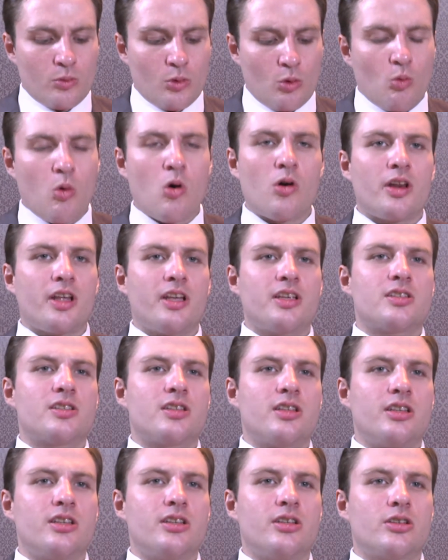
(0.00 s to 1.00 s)
what
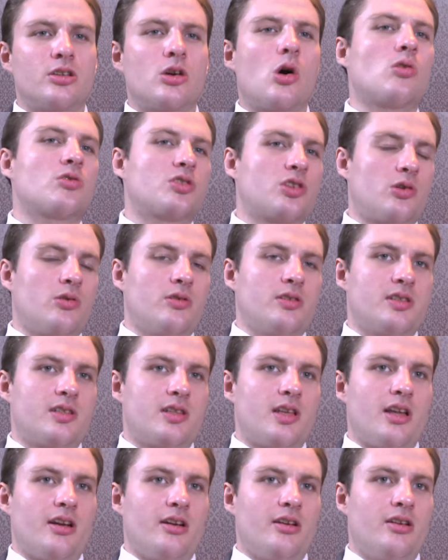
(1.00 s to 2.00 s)
is the consequence
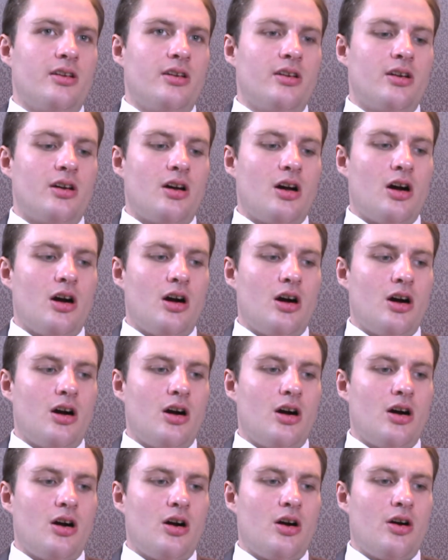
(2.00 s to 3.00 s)
then
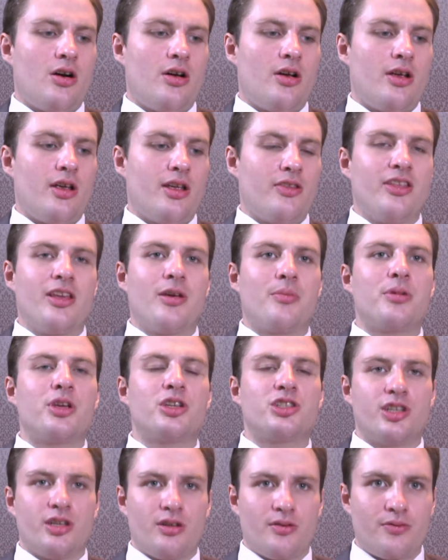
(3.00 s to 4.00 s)
in the
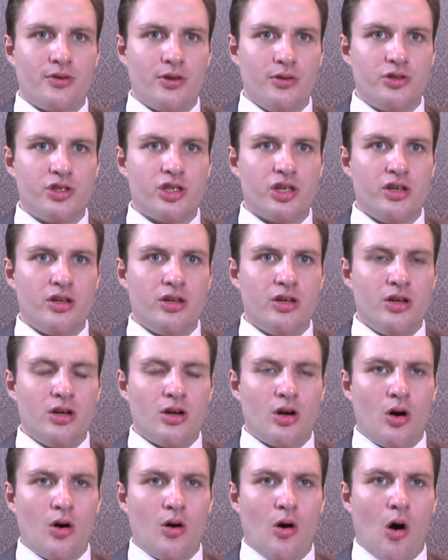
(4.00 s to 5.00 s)
immediate future
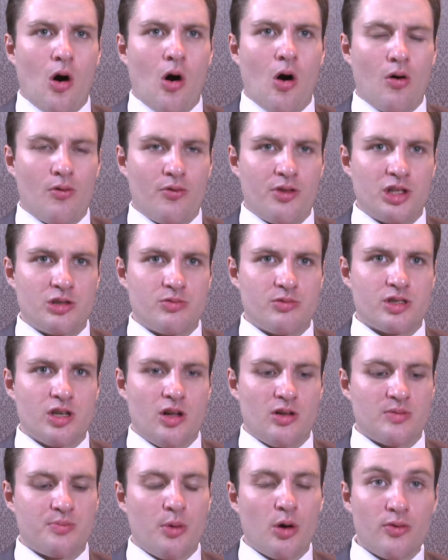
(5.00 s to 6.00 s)
of these
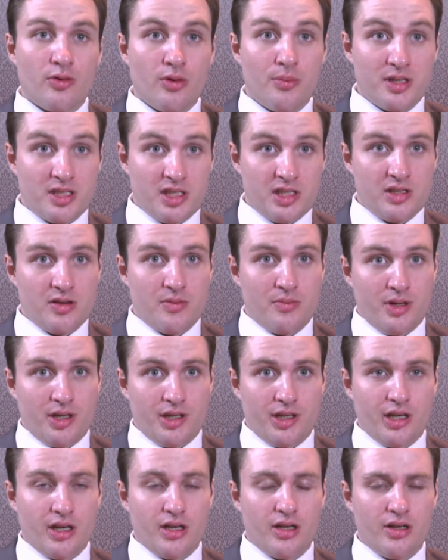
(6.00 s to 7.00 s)
results, both for business and
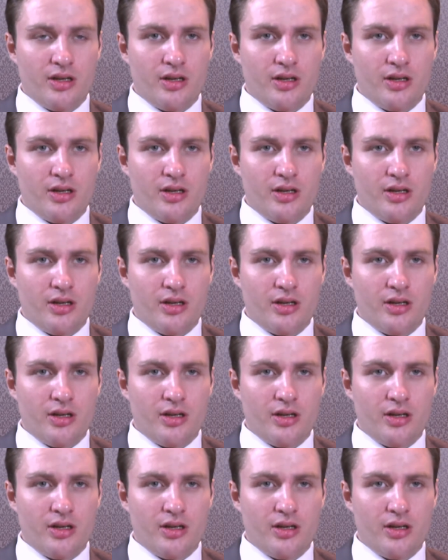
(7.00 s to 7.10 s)
media?